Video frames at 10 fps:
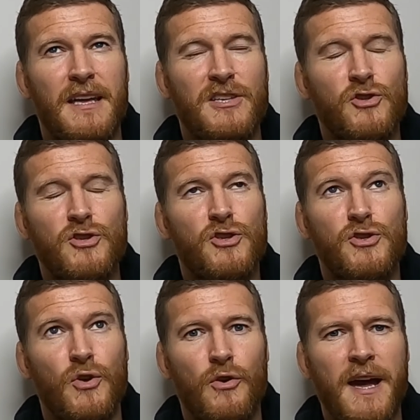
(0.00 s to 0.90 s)
It's just a
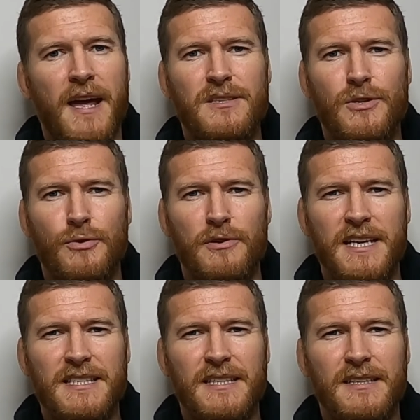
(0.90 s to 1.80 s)
story, it's
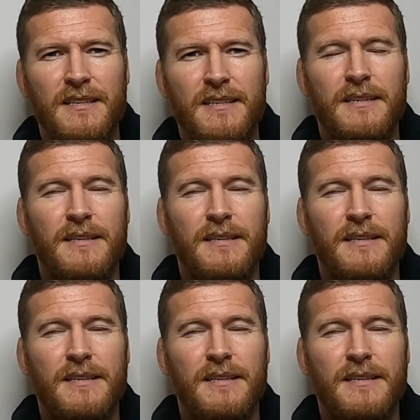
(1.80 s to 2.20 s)
created.